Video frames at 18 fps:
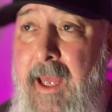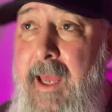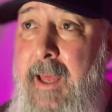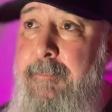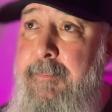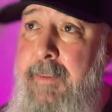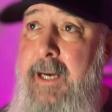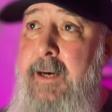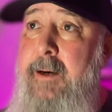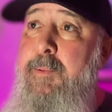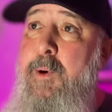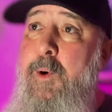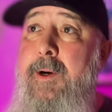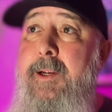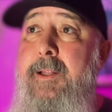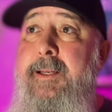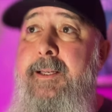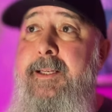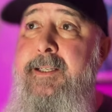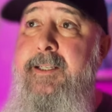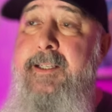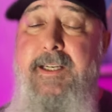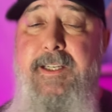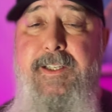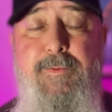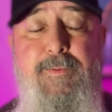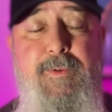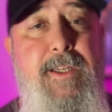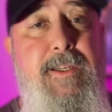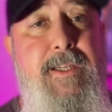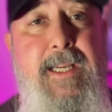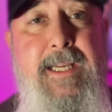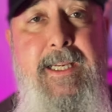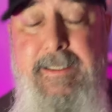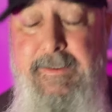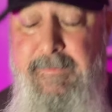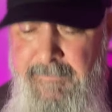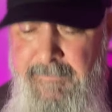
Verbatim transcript: And Better Portland is really